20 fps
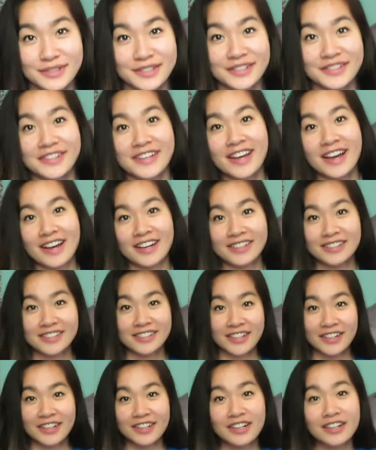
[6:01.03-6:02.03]
So yeah,
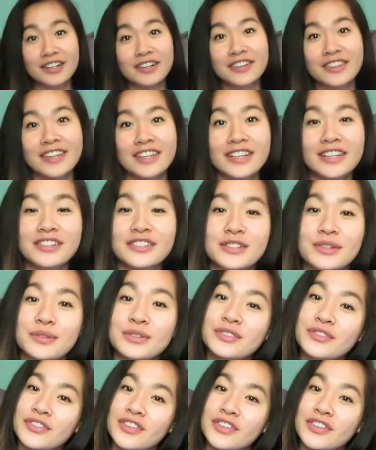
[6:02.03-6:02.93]
so thank you so much